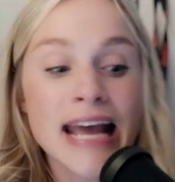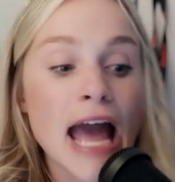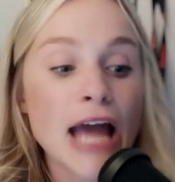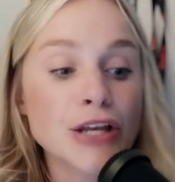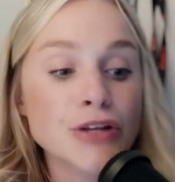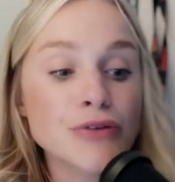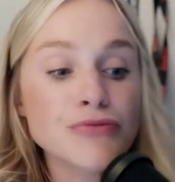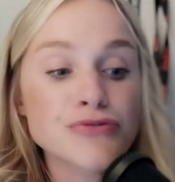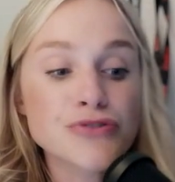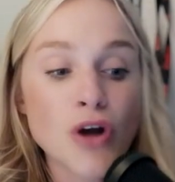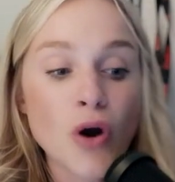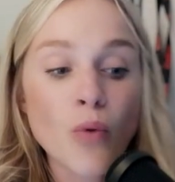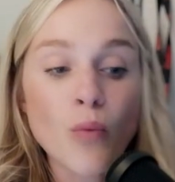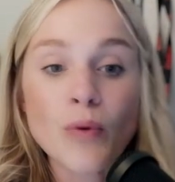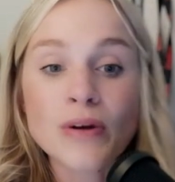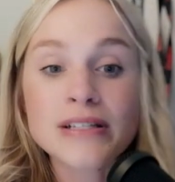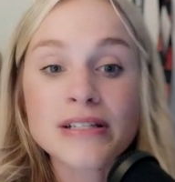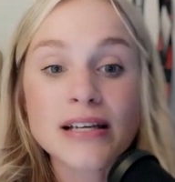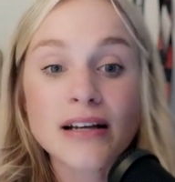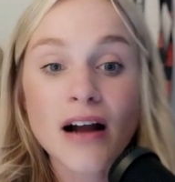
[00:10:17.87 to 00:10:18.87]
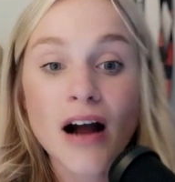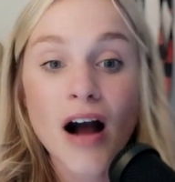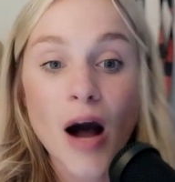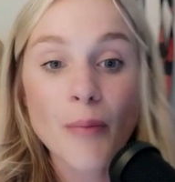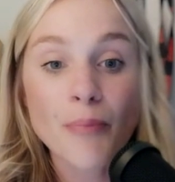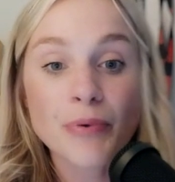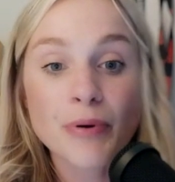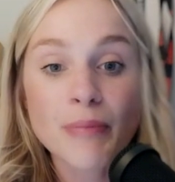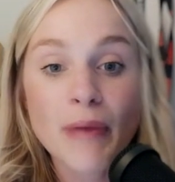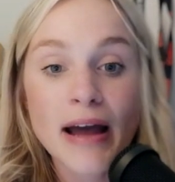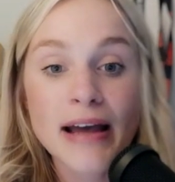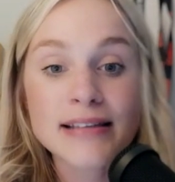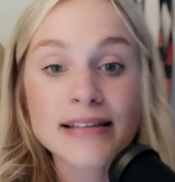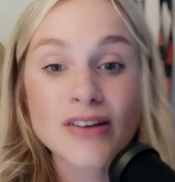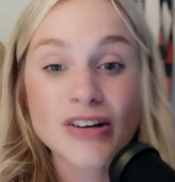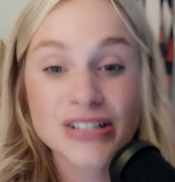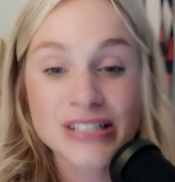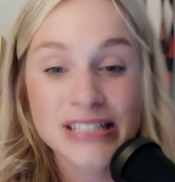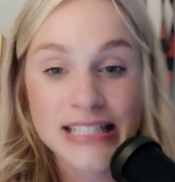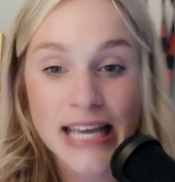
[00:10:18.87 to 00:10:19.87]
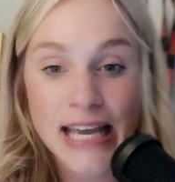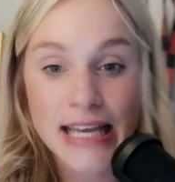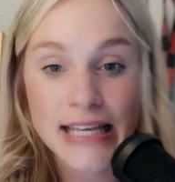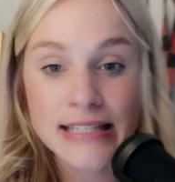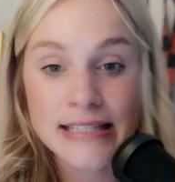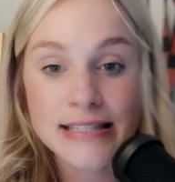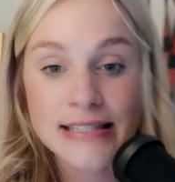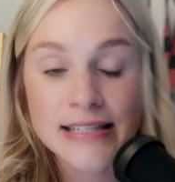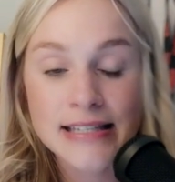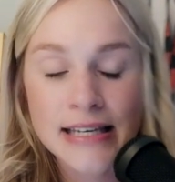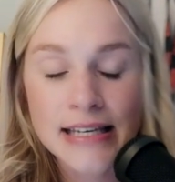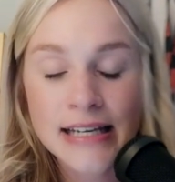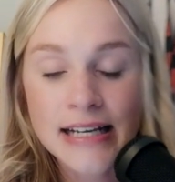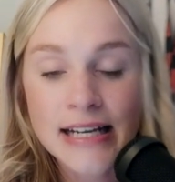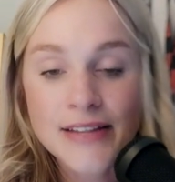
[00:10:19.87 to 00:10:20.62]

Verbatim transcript: and you don't want to compromise on taste,